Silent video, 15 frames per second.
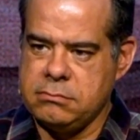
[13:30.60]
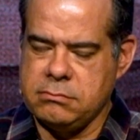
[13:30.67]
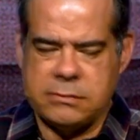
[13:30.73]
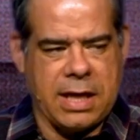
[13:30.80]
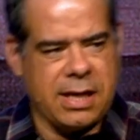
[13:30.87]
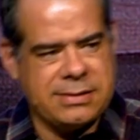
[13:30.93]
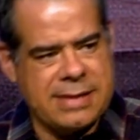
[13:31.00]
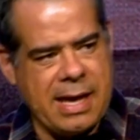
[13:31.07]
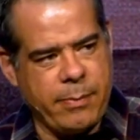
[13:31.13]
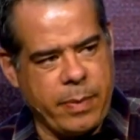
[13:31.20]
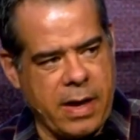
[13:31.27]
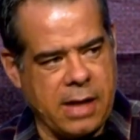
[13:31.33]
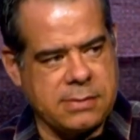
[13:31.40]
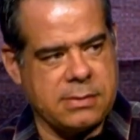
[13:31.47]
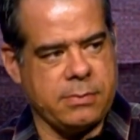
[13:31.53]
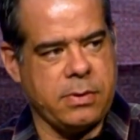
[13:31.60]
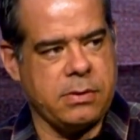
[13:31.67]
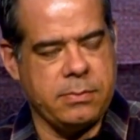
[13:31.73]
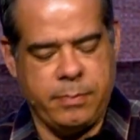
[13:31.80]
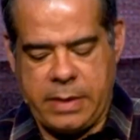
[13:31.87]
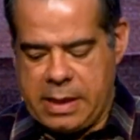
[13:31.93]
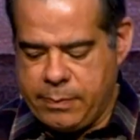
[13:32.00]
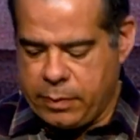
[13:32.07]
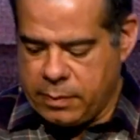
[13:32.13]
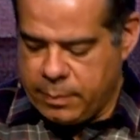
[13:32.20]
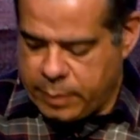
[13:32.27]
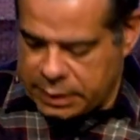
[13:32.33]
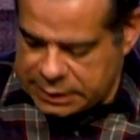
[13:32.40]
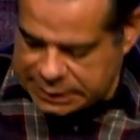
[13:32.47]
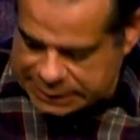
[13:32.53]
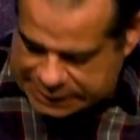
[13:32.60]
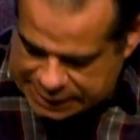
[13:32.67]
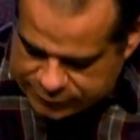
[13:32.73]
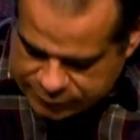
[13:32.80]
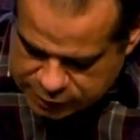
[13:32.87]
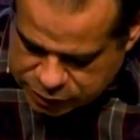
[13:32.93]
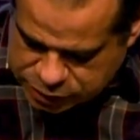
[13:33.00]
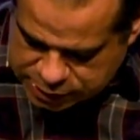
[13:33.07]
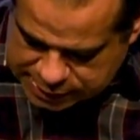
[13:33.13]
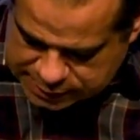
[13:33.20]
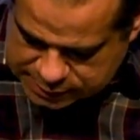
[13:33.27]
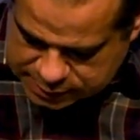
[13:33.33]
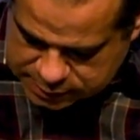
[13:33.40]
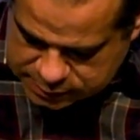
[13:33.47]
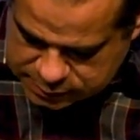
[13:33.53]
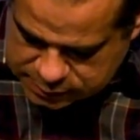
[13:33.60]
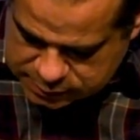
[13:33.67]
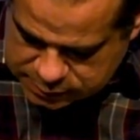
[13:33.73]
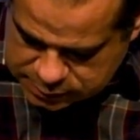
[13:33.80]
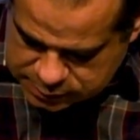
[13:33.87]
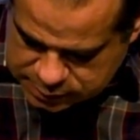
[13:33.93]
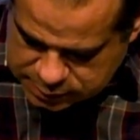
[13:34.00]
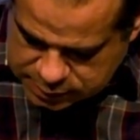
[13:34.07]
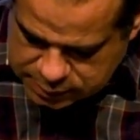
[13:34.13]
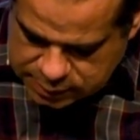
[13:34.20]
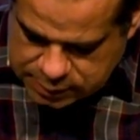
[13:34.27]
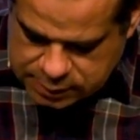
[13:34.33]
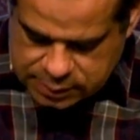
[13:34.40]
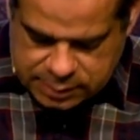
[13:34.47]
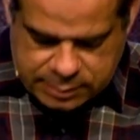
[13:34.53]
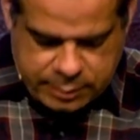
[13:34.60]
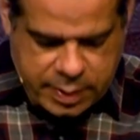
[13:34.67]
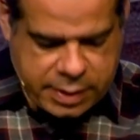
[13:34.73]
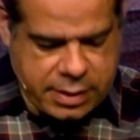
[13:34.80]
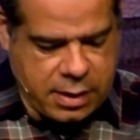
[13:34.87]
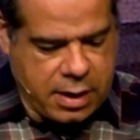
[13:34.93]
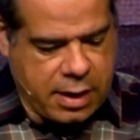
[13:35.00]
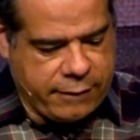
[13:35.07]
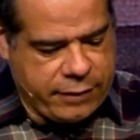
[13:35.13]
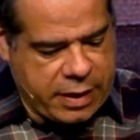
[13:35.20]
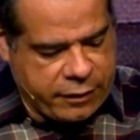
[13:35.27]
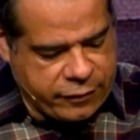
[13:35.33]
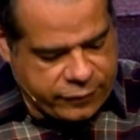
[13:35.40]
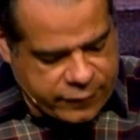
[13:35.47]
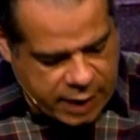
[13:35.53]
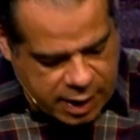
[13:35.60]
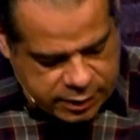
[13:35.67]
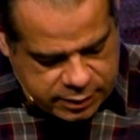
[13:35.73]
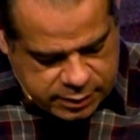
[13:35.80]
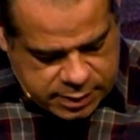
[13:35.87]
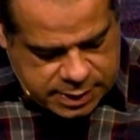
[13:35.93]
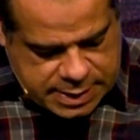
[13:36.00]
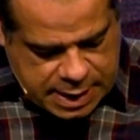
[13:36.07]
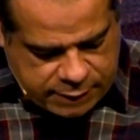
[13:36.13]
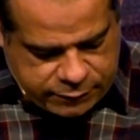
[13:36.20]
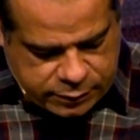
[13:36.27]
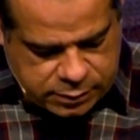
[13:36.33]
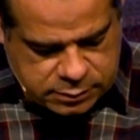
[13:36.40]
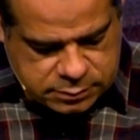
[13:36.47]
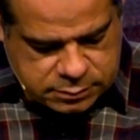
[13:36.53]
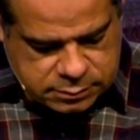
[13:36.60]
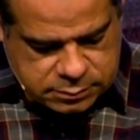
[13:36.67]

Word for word: How's that possible? People believe in Jesus, but they're of their father, the devil.